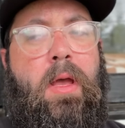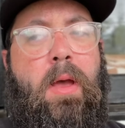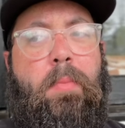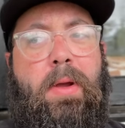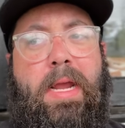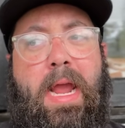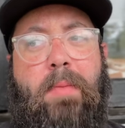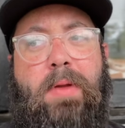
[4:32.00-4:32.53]

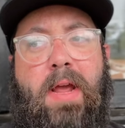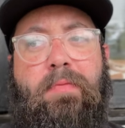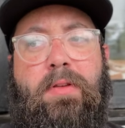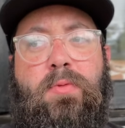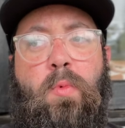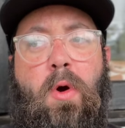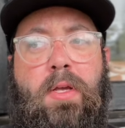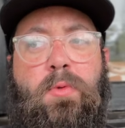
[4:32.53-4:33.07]
But Gabe Davis
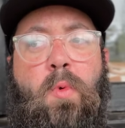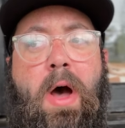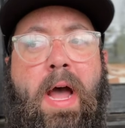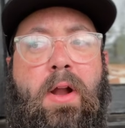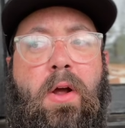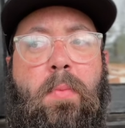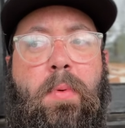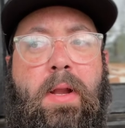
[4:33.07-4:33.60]
was
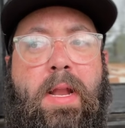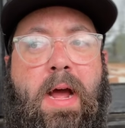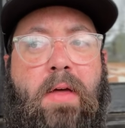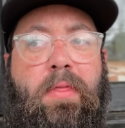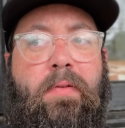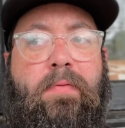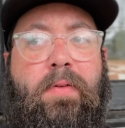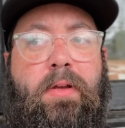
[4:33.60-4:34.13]
wide open down
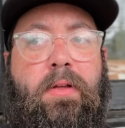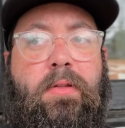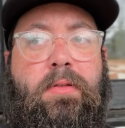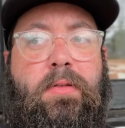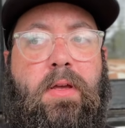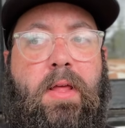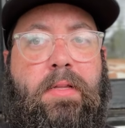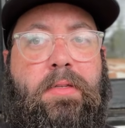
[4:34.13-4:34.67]
the field,
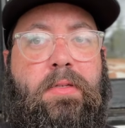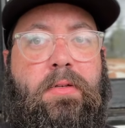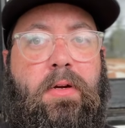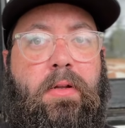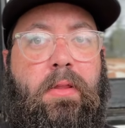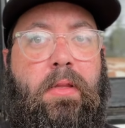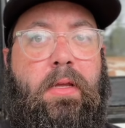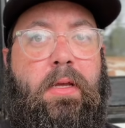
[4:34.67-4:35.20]
so that's
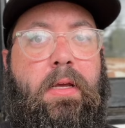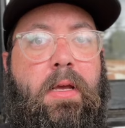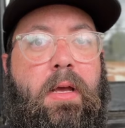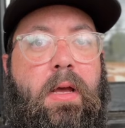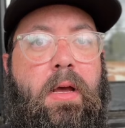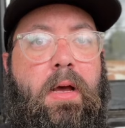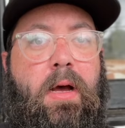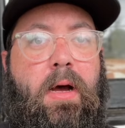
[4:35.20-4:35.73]
certainly
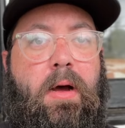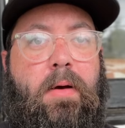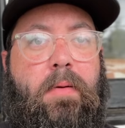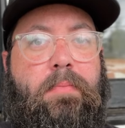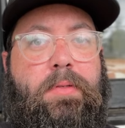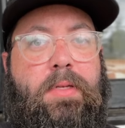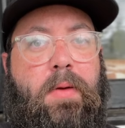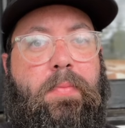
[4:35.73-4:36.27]

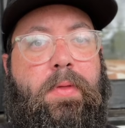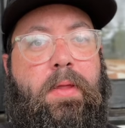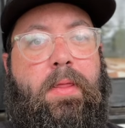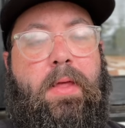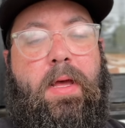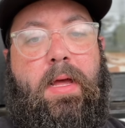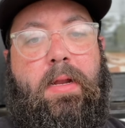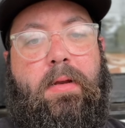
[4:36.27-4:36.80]
something
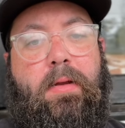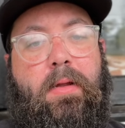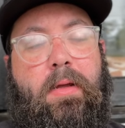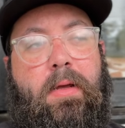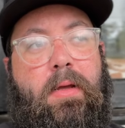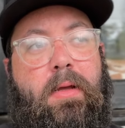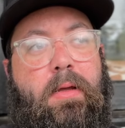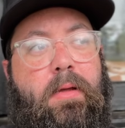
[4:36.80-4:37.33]
that
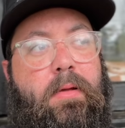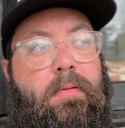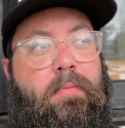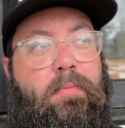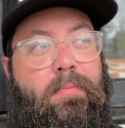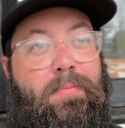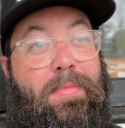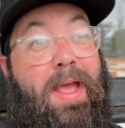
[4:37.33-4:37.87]

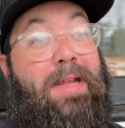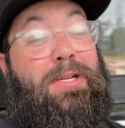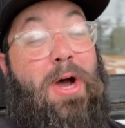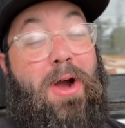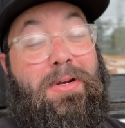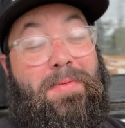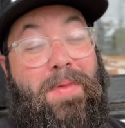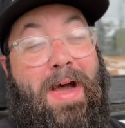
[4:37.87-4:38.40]
they
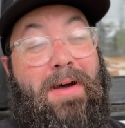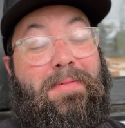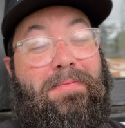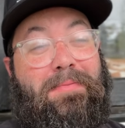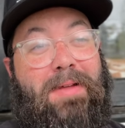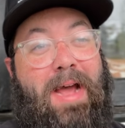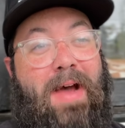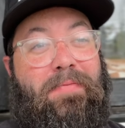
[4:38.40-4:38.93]
talked about
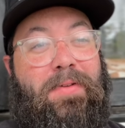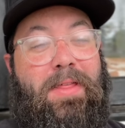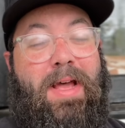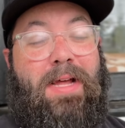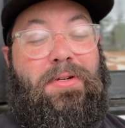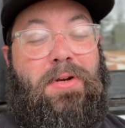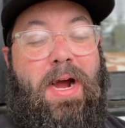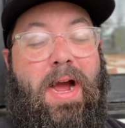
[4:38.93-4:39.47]
after
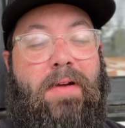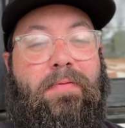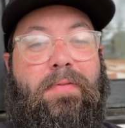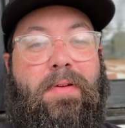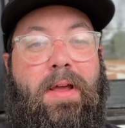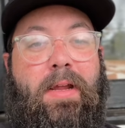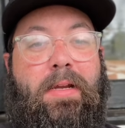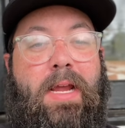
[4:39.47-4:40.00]
that drive,
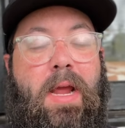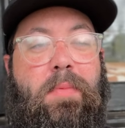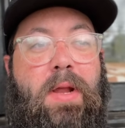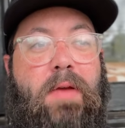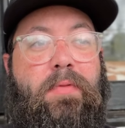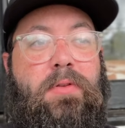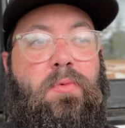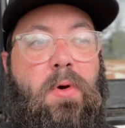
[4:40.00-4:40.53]
and Gabe
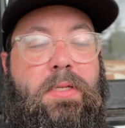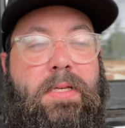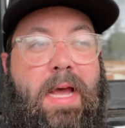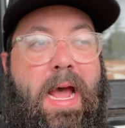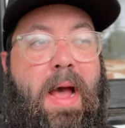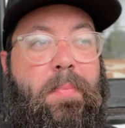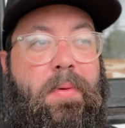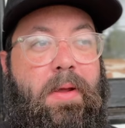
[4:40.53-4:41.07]
Davis wasn't
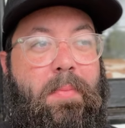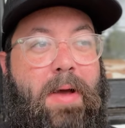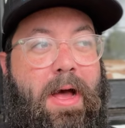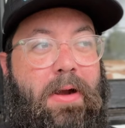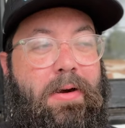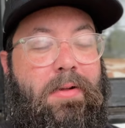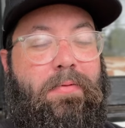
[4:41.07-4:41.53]
happy about it.